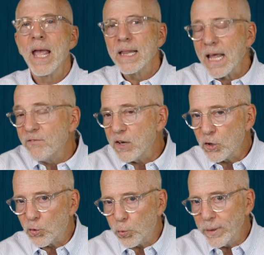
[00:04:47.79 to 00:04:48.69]
they've
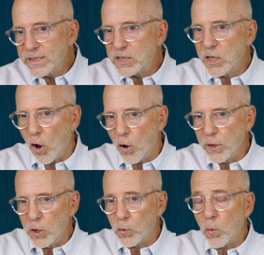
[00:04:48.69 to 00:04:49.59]
increased the
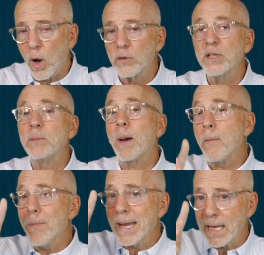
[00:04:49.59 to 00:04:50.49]
audio quality by
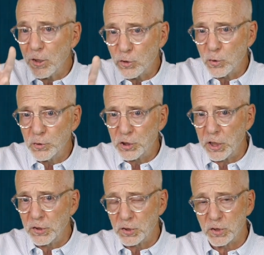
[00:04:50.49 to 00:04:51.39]
making two
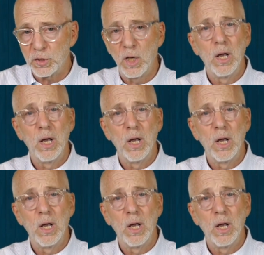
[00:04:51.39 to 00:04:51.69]
changes.